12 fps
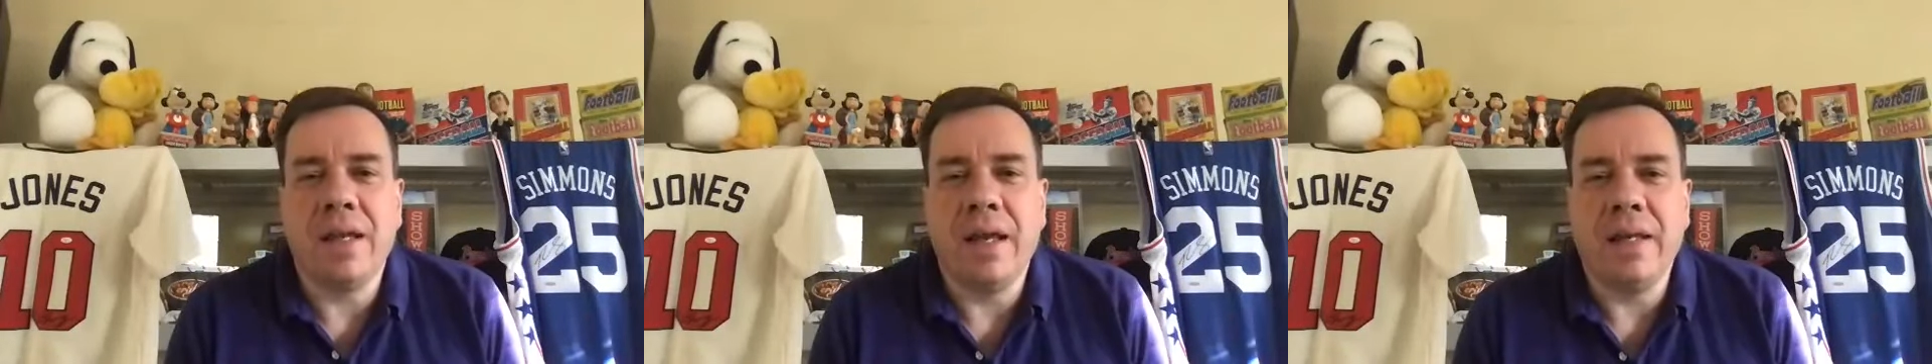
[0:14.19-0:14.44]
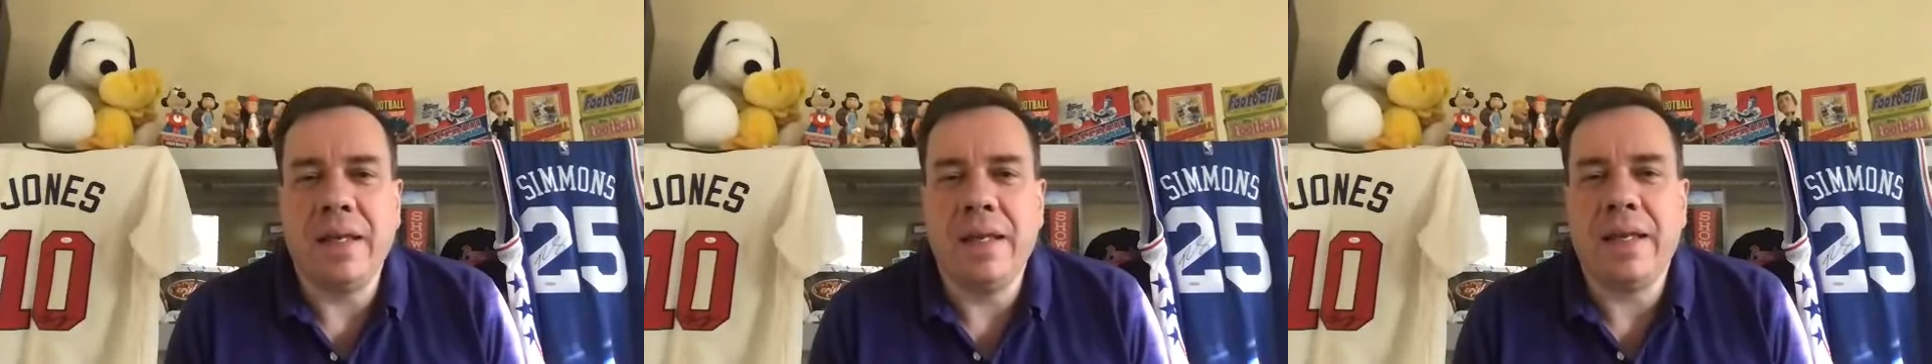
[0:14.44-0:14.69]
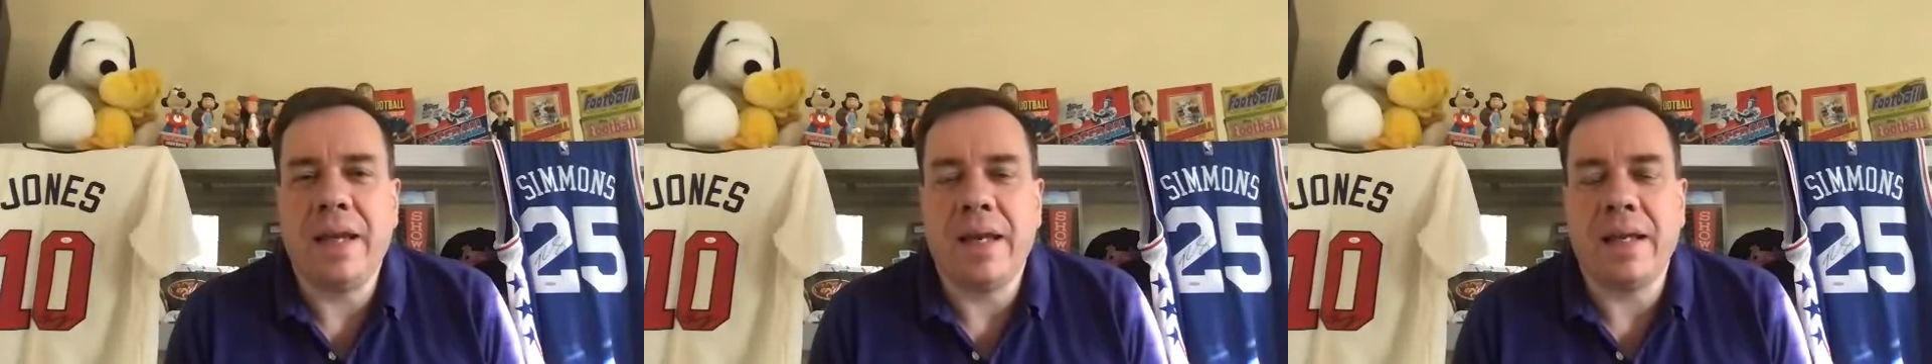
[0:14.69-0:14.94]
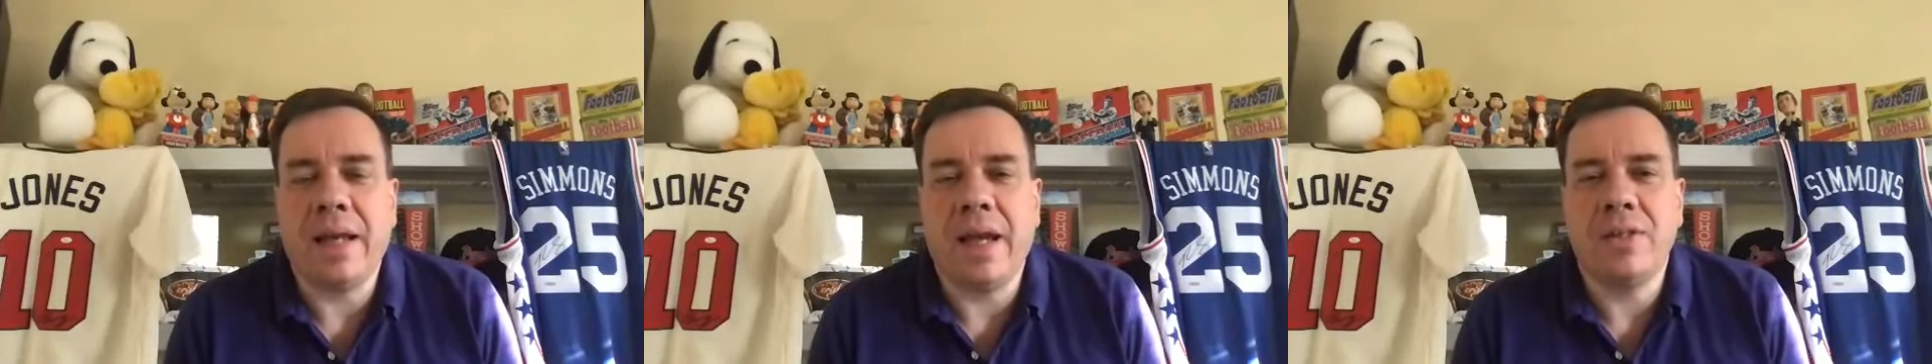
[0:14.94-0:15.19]
and any kind
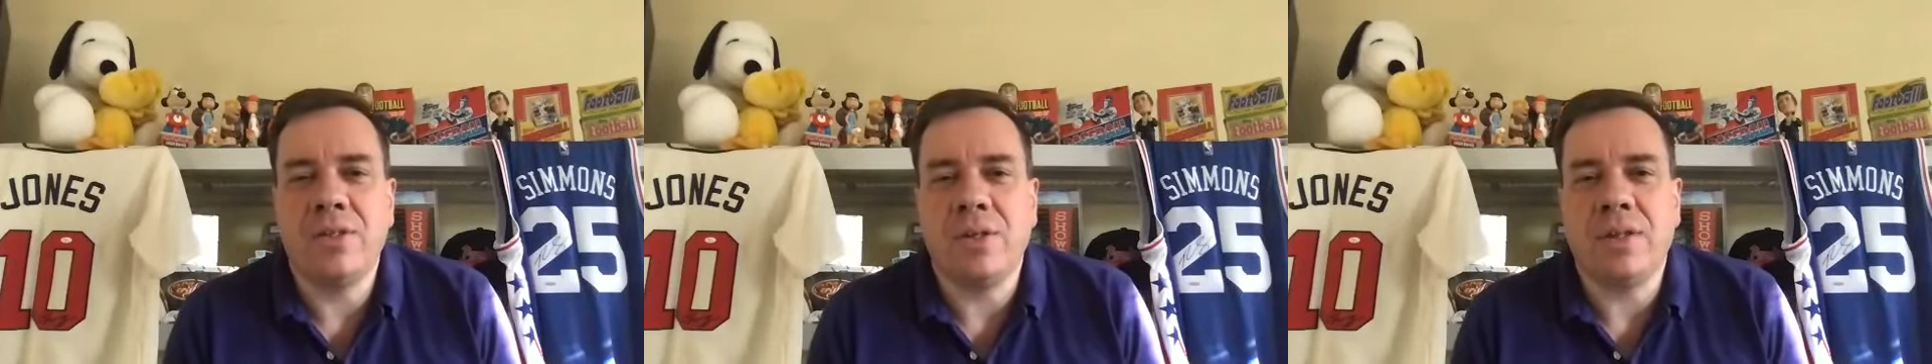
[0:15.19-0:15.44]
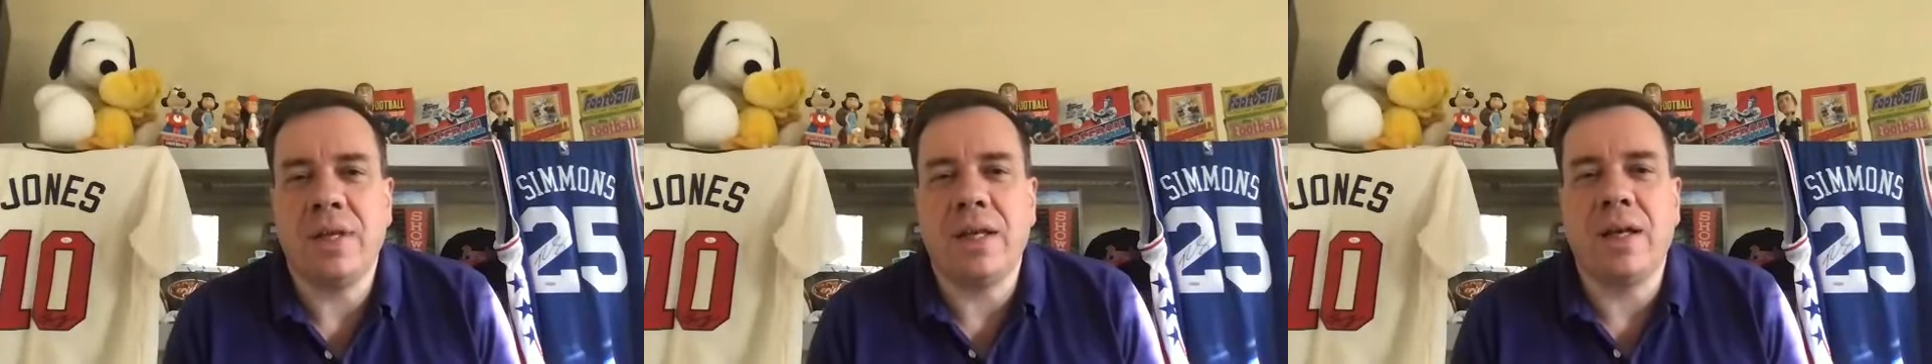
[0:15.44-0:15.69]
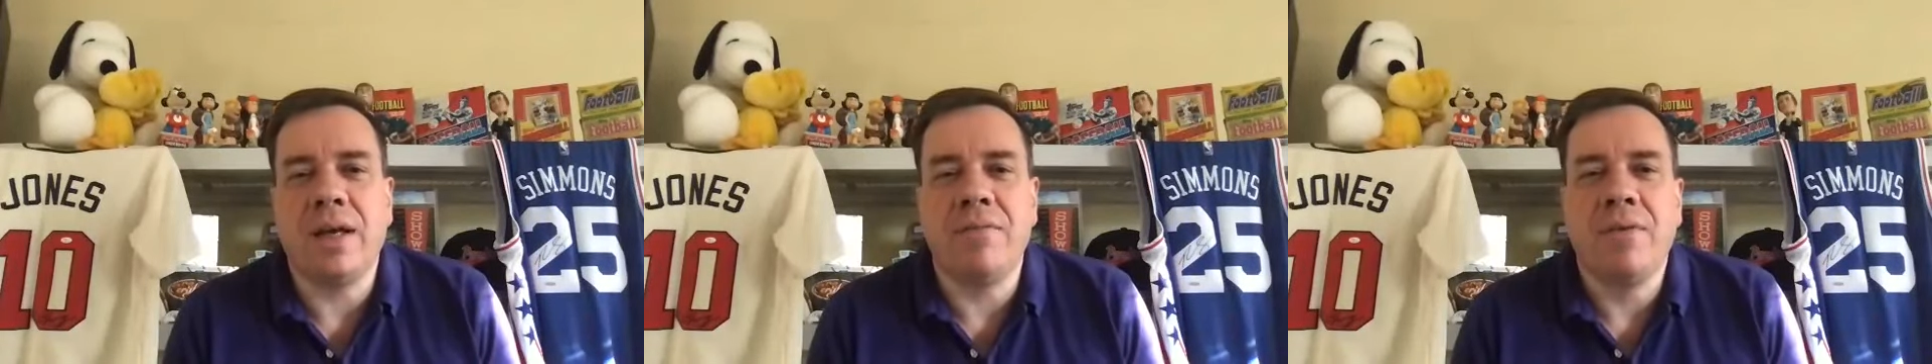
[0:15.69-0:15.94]
of cast you can think of,